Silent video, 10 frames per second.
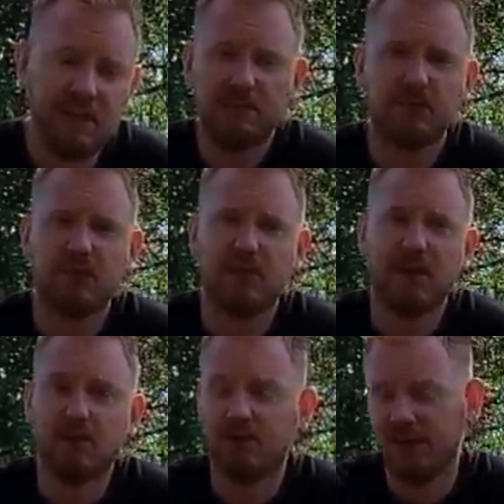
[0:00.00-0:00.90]
cabin crew
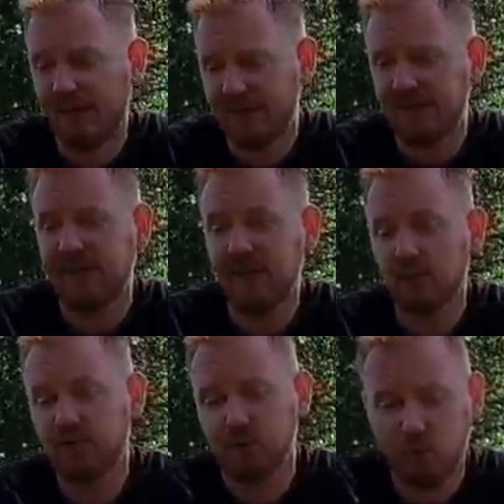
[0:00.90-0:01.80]
came out and they had an
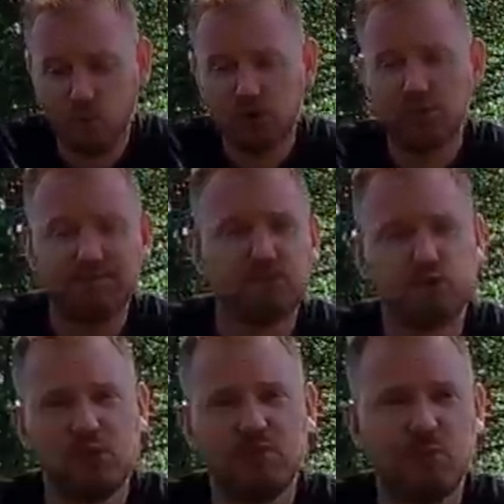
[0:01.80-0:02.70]
out water
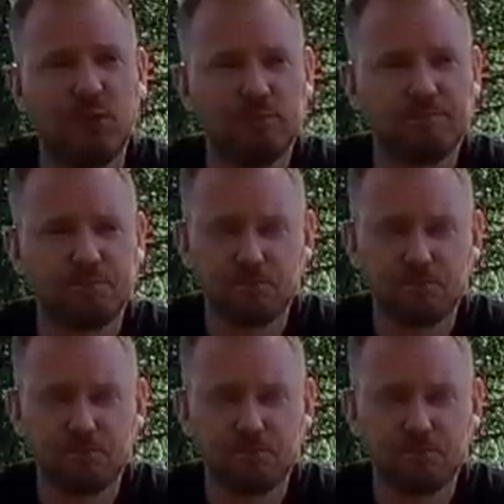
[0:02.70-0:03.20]
to everyone,